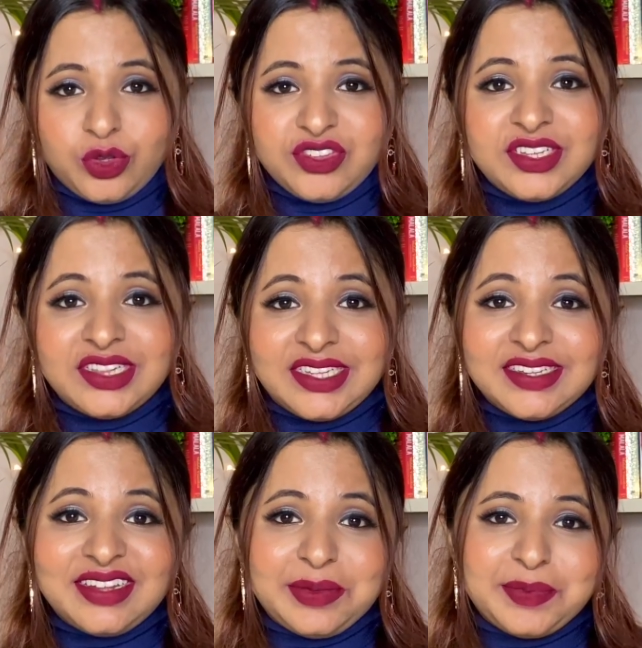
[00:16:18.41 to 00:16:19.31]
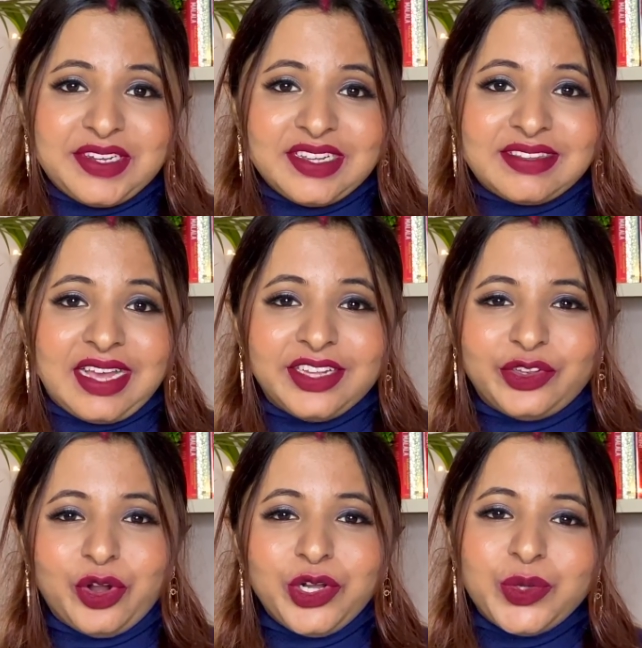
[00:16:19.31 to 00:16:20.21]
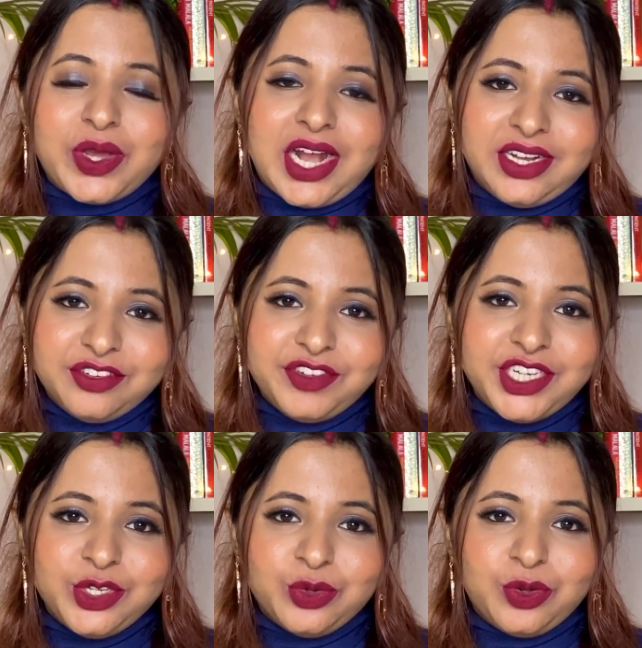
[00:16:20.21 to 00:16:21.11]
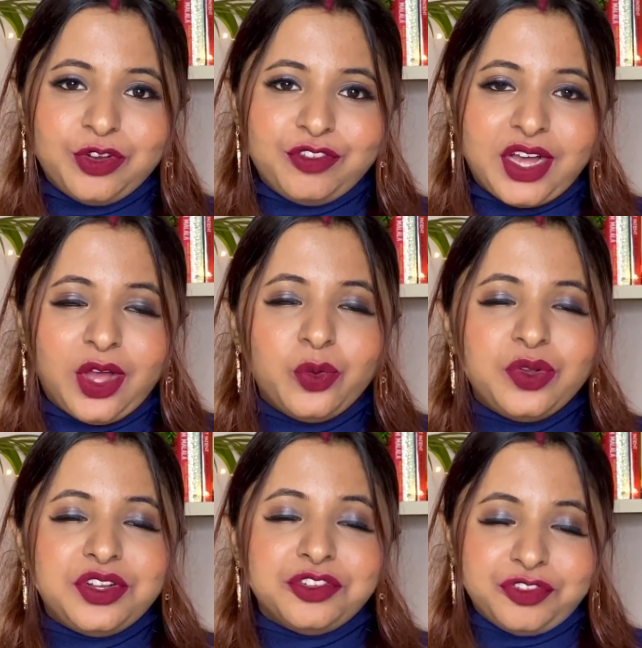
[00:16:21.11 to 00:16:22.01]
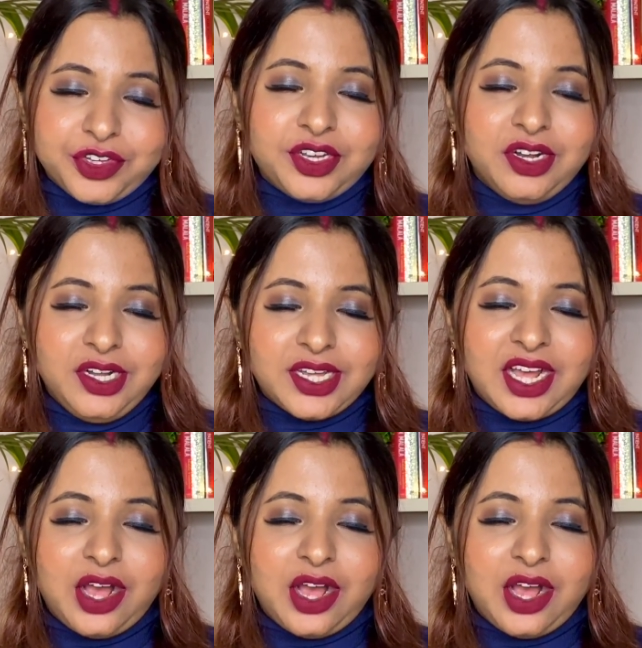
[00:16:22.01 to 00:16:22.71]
watching these lipsticks, I thought to add a video of how difficult,